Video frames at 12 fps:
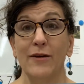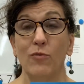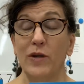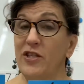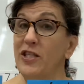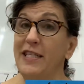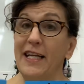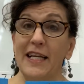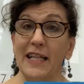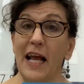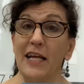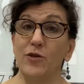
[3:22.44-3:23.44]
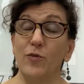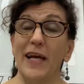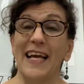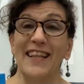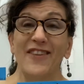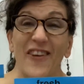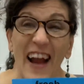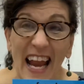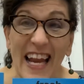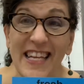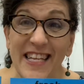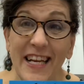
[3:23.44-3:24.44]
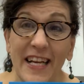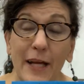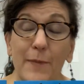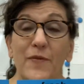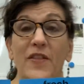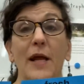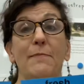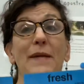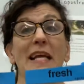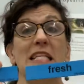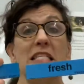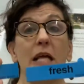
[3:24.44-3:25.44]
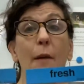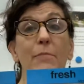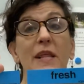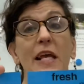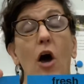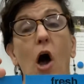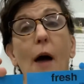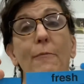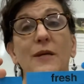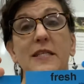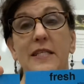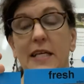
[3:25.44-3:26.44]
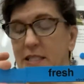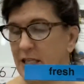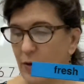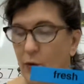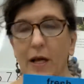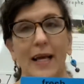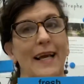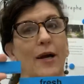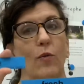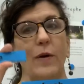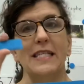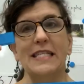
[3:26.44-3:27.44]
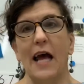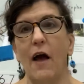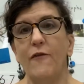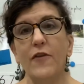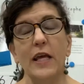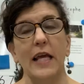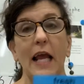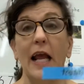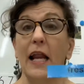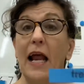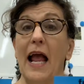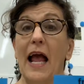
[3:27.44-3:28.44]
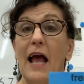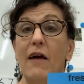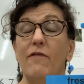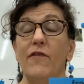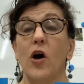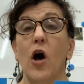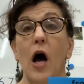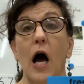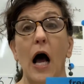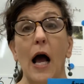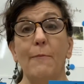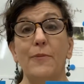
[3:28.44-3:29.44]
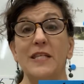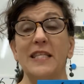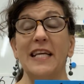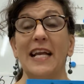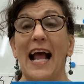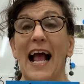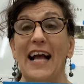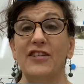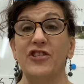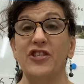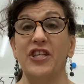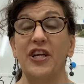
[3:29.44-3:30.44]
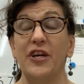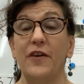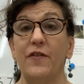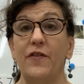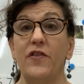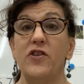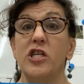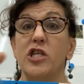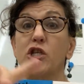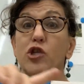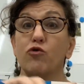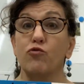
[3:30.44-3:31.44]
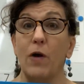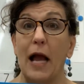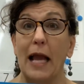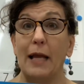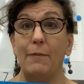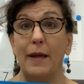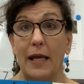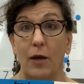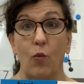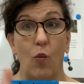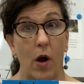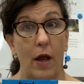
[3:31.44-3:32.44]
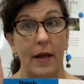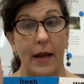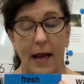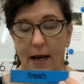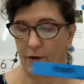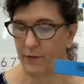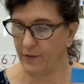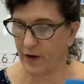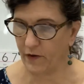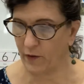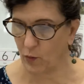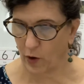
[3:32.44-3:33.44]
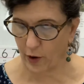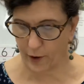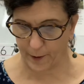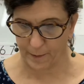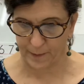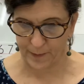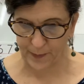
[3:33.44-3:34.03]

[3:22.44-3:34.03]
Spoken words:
We just did it last week. They're antonyms. They mean something opposite. So we definitely can't have opposite adjectives describing one noun. Doesn't work.